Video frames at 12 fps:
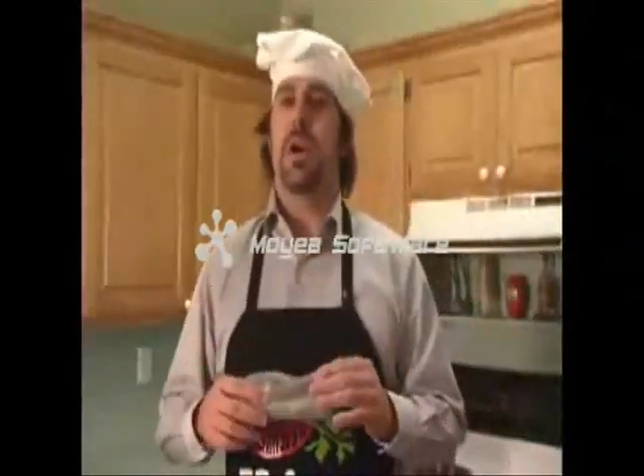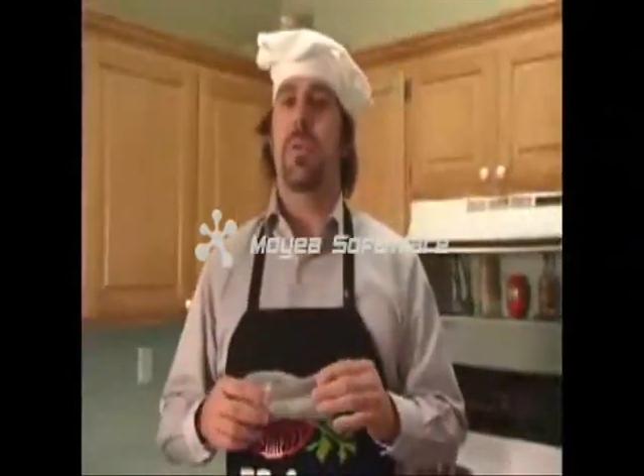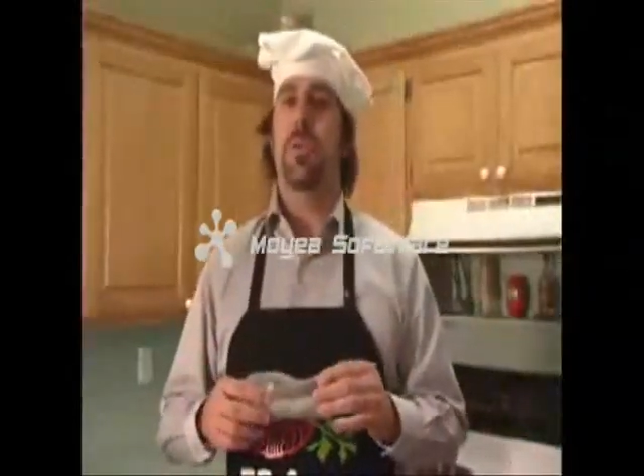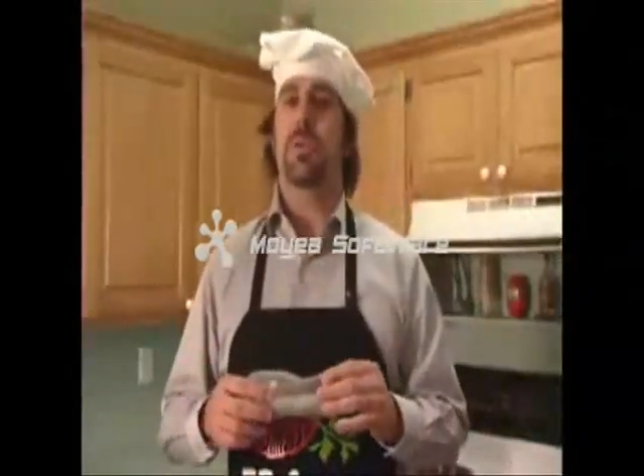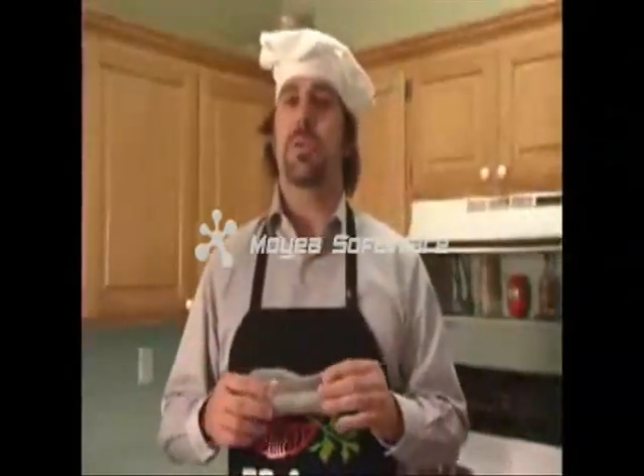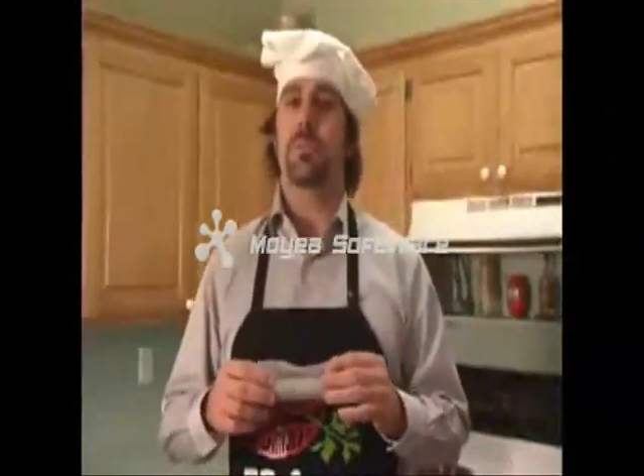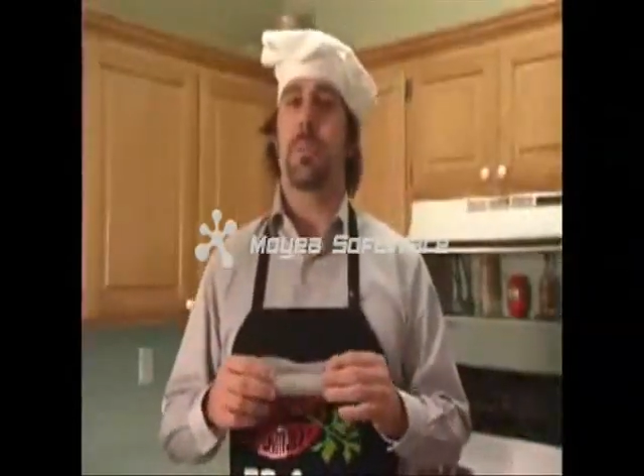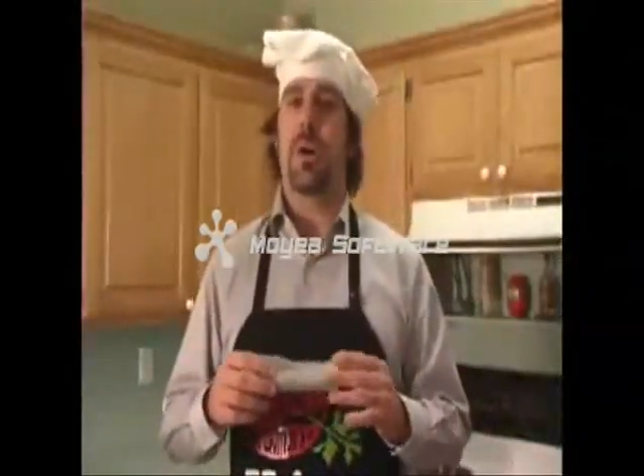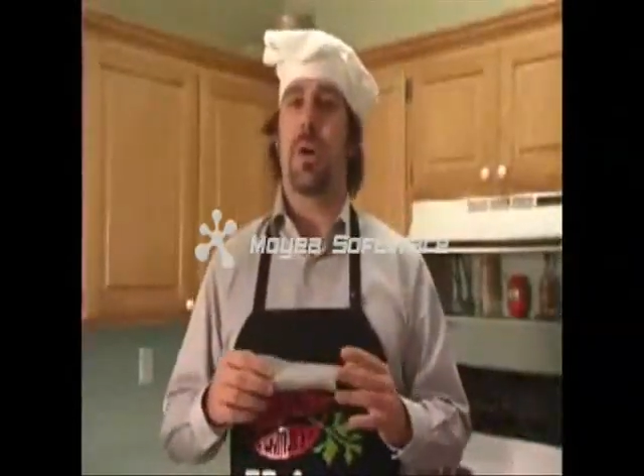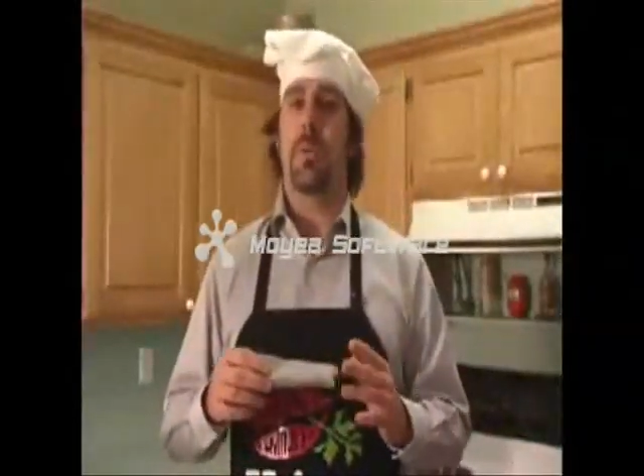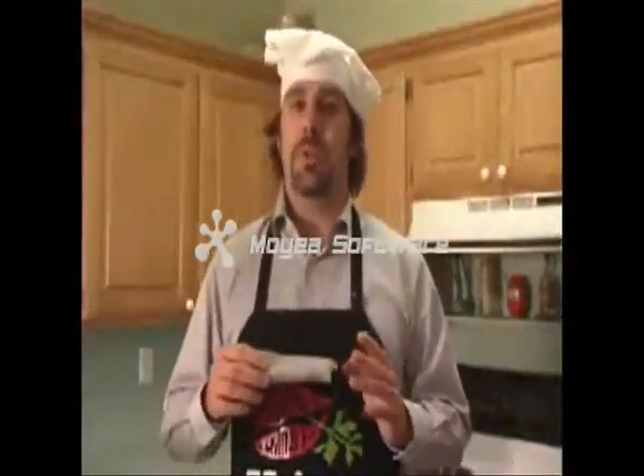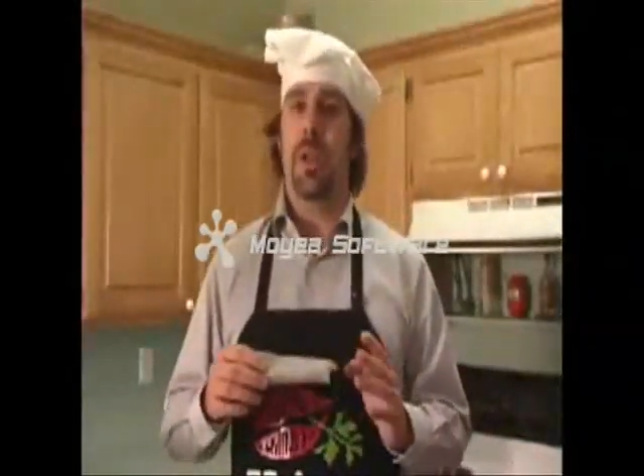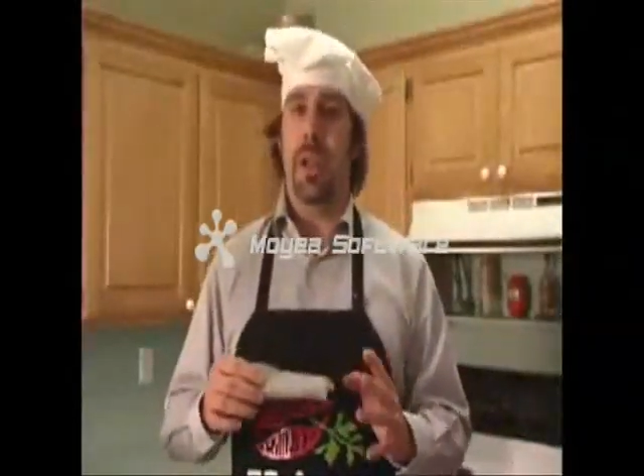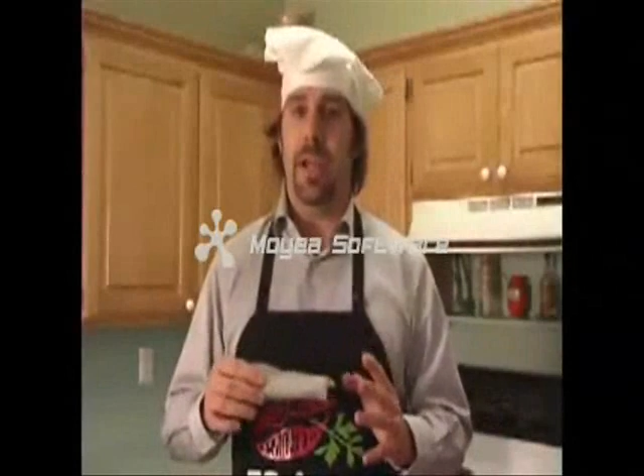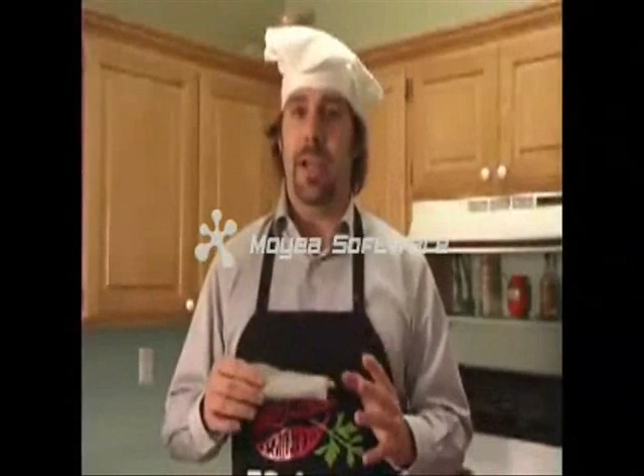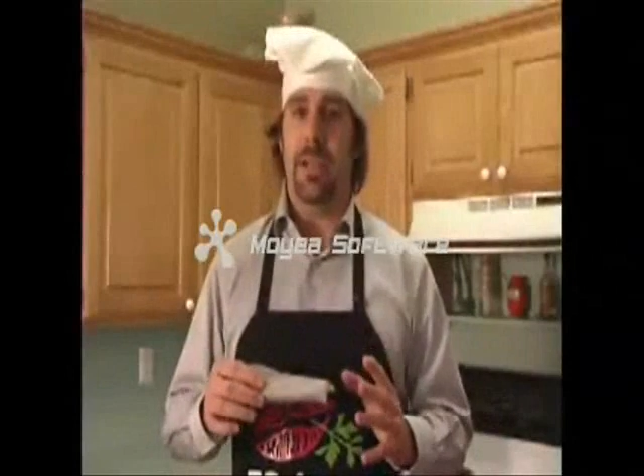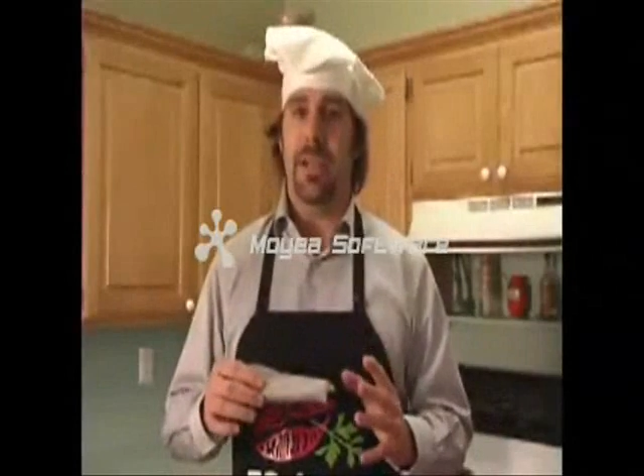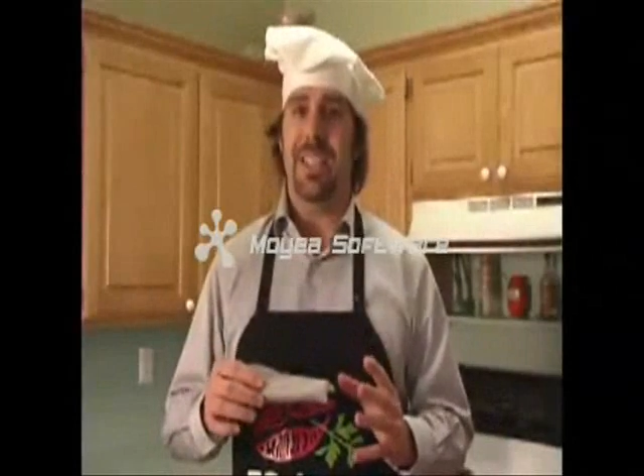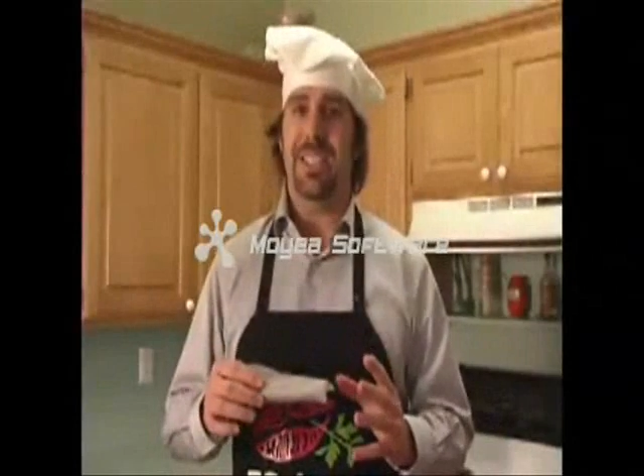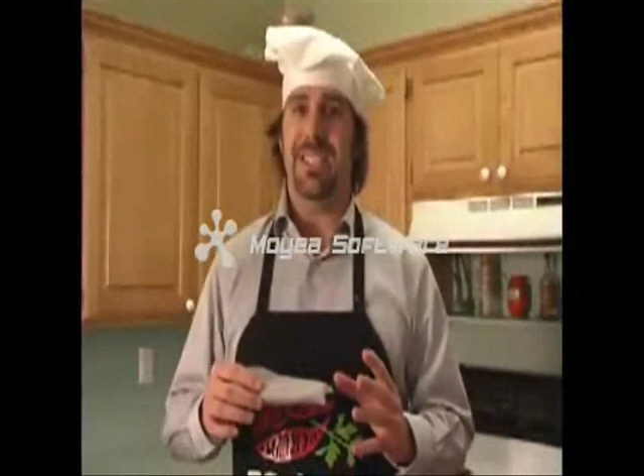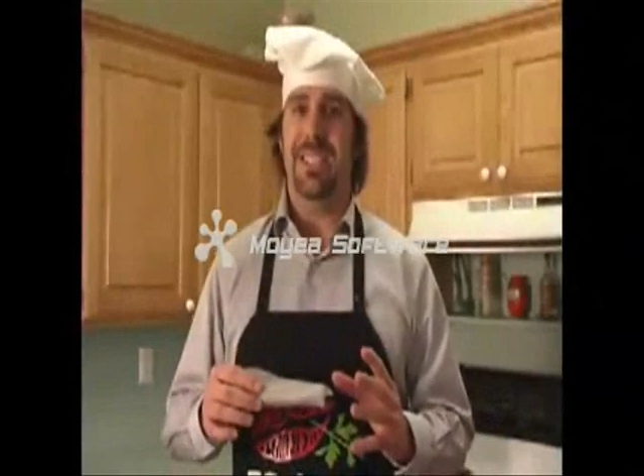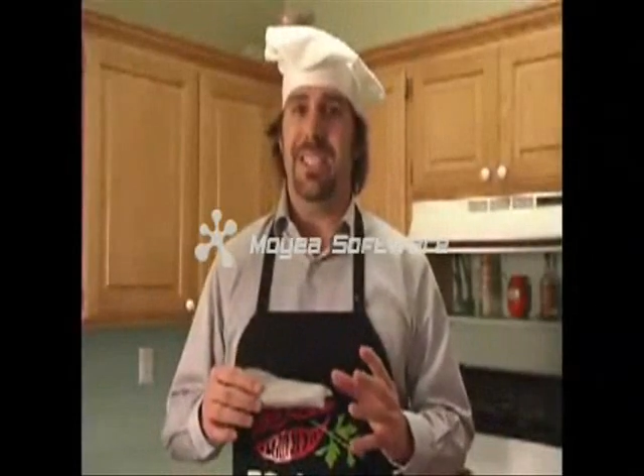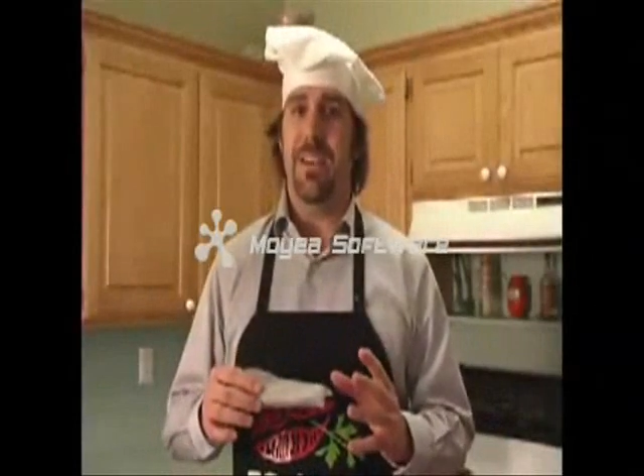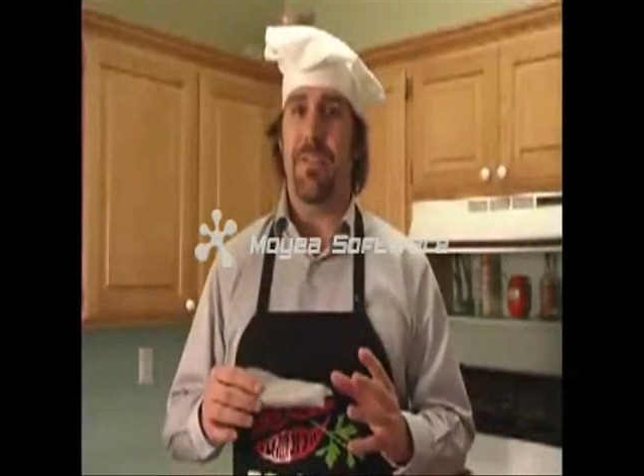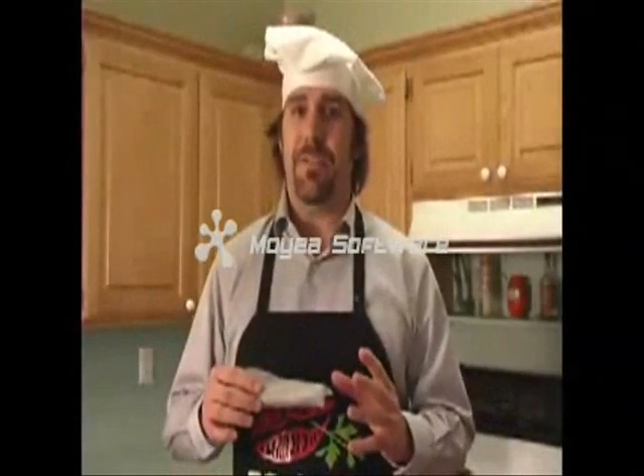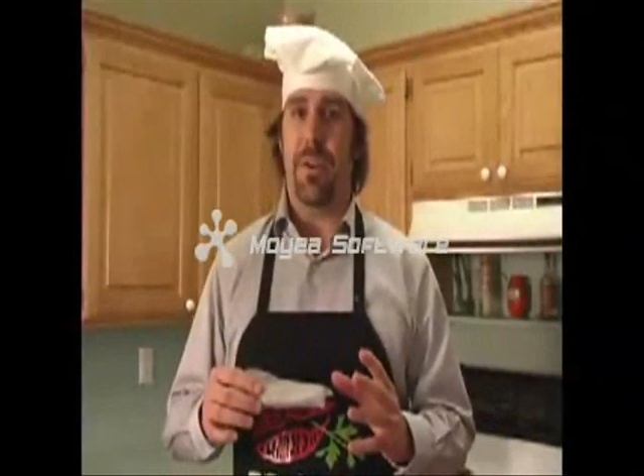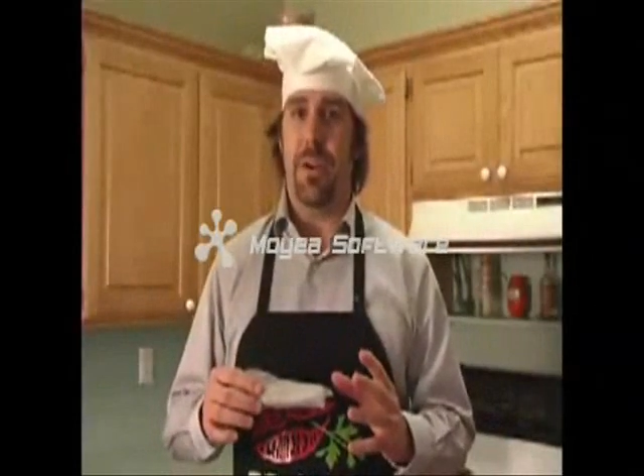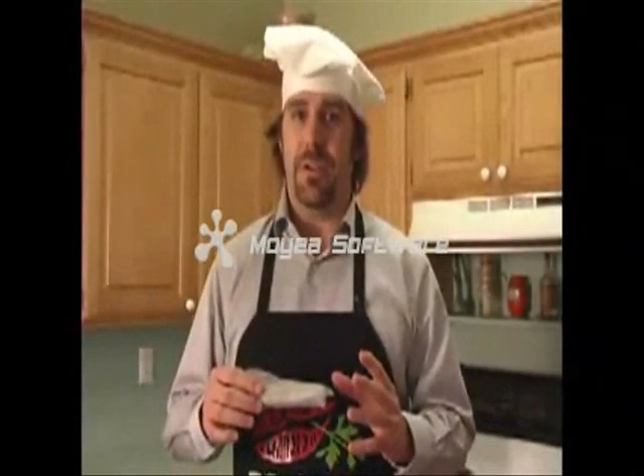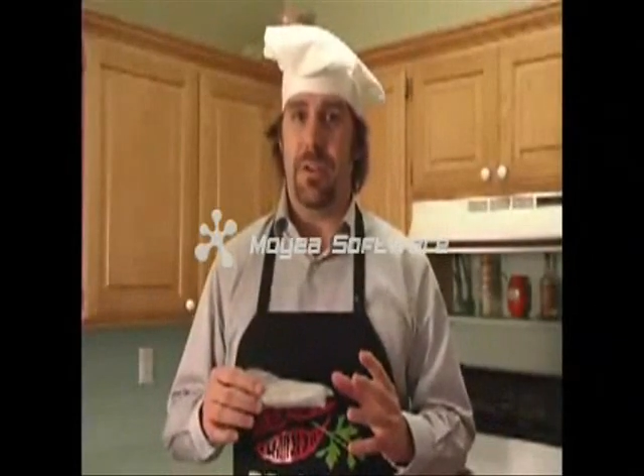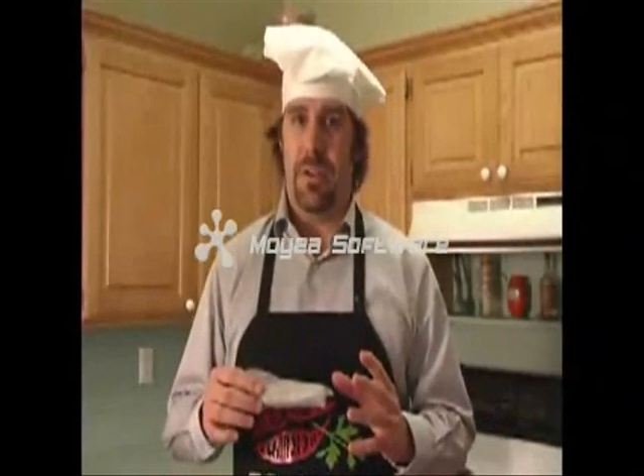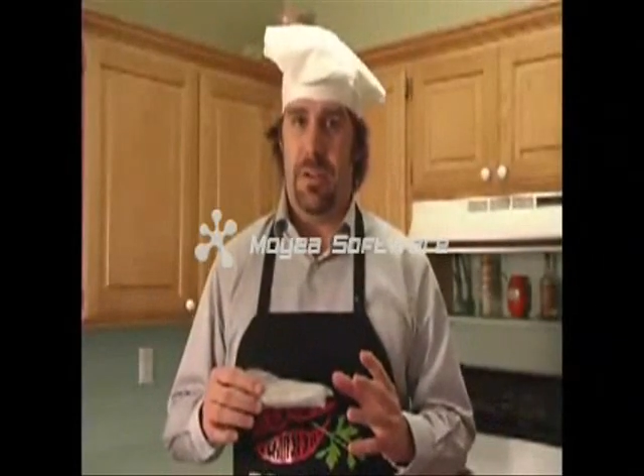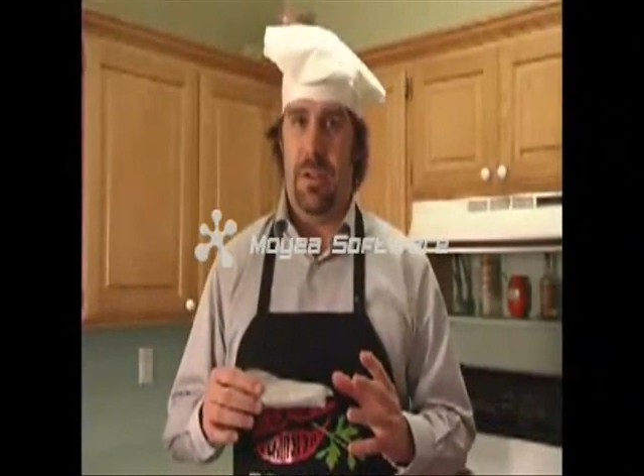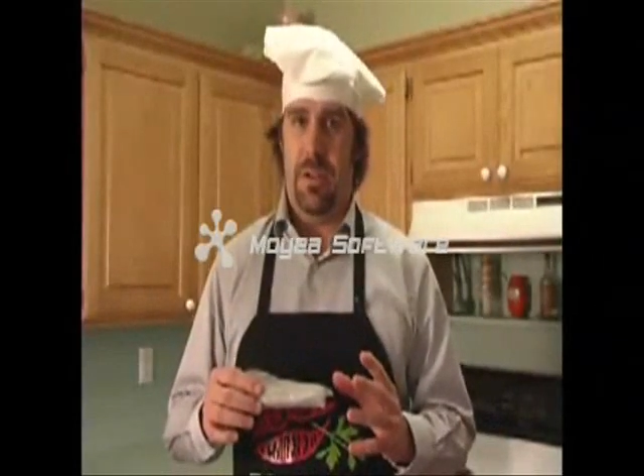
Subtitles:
odors permeate is different